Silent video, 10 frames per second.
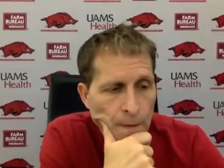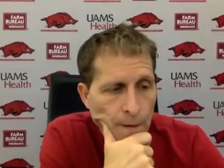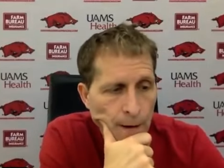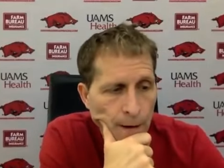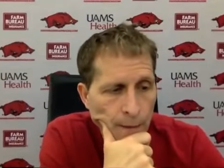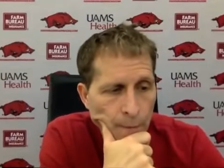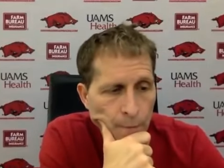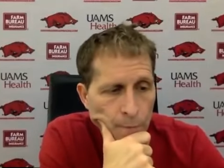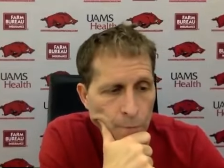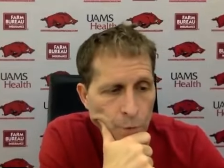um,
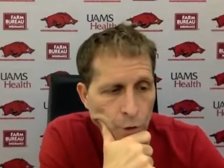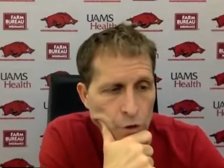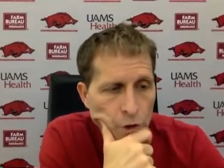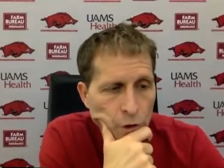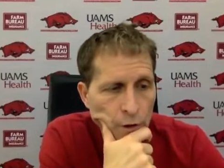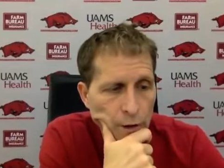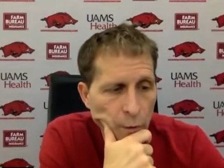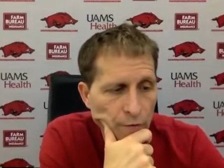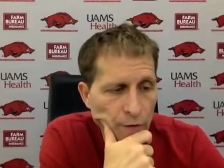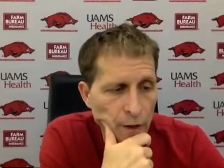you know, certainly
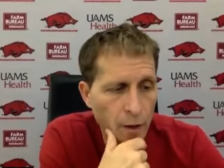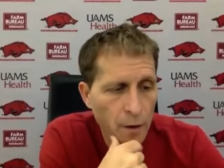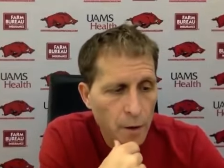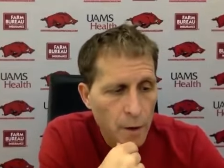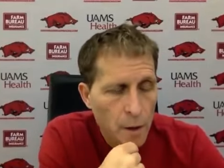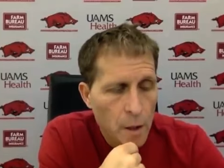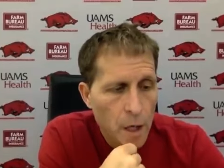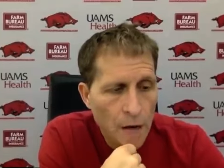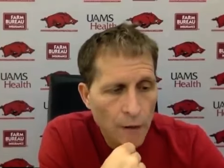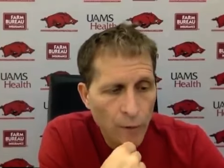we feel
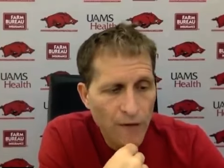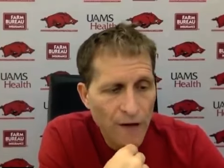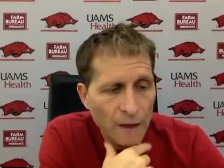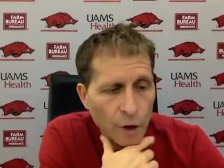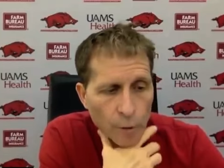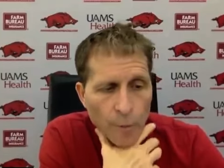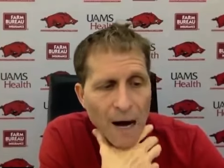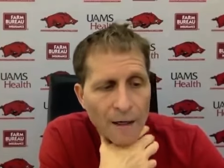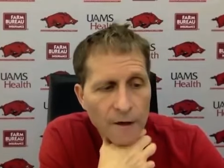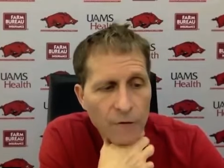uh, that we've had a good
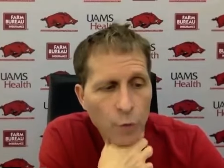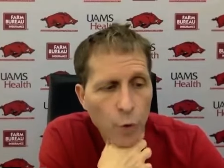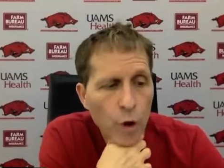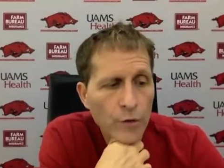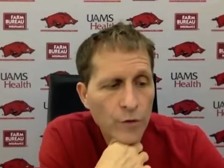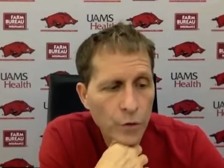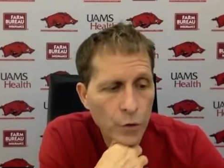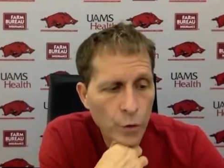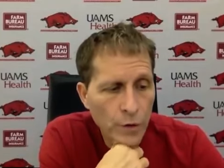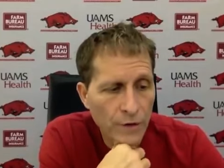body of work
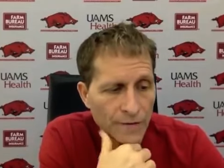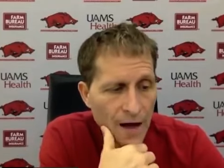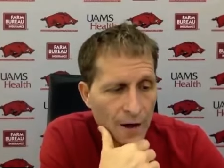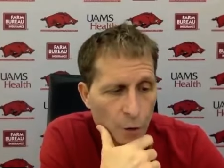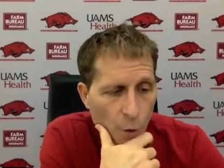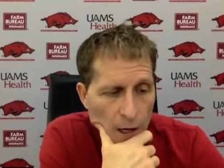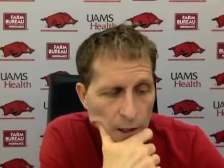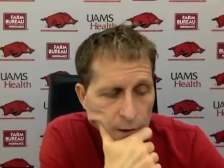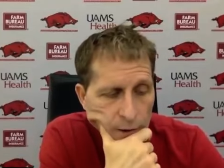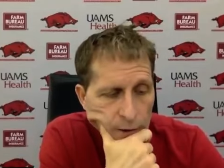to
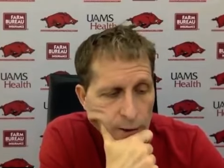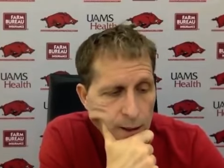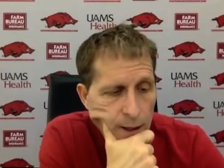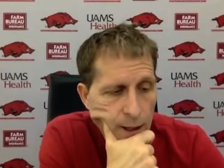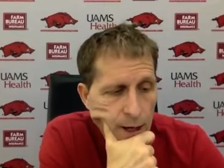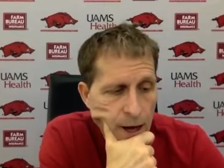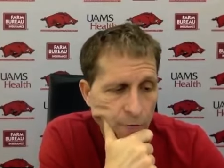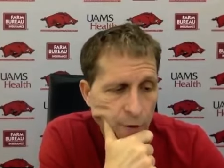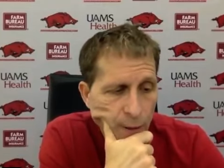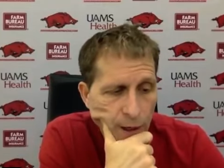evaluate uh,
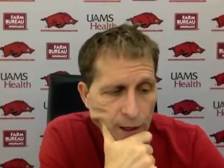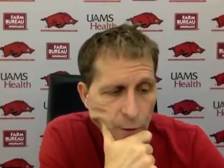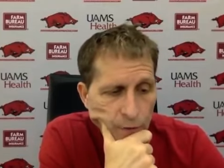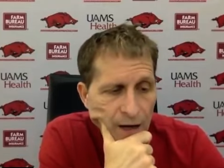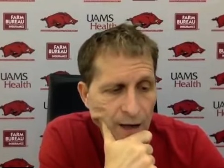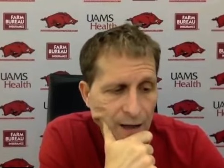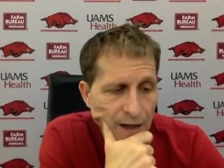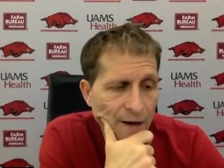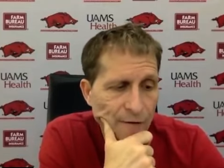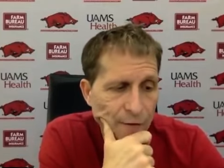everybody. We've got a
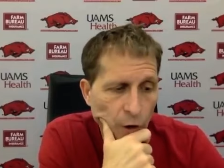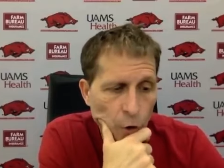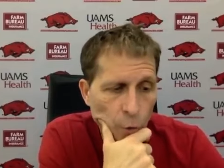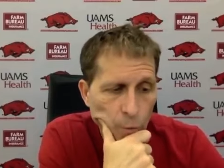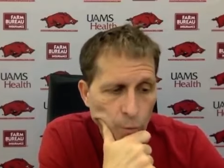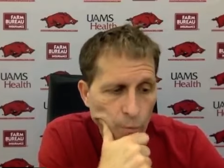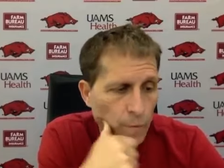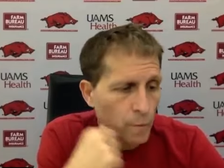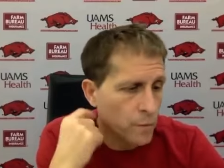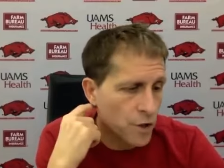lot of film,
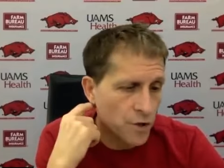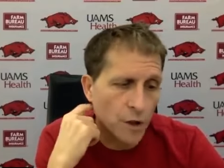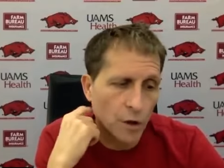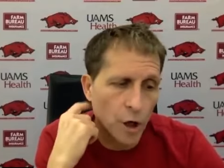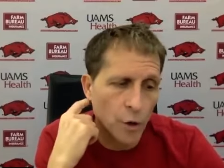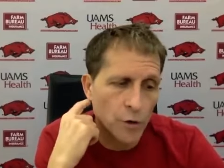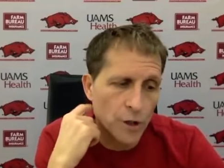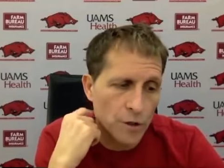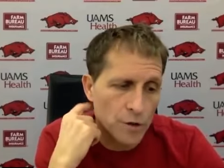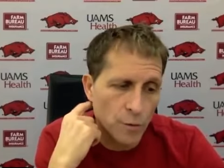assistant
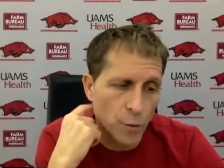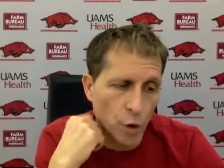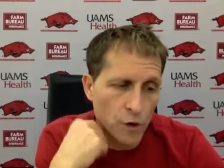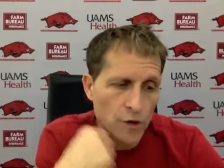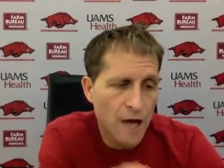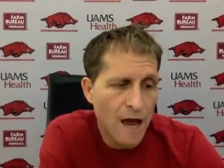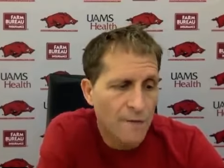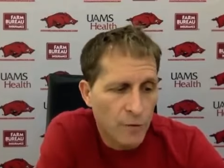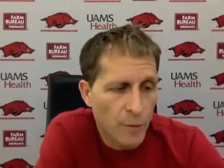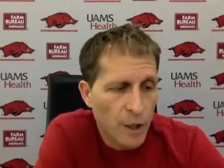coaches, support
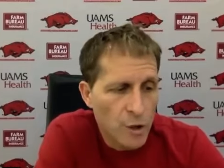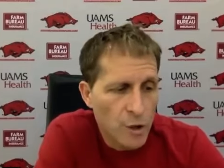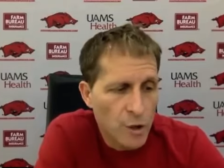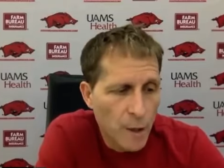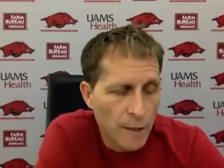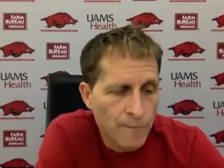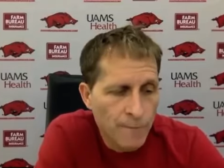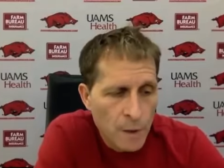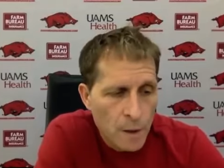staff. Everybody's been,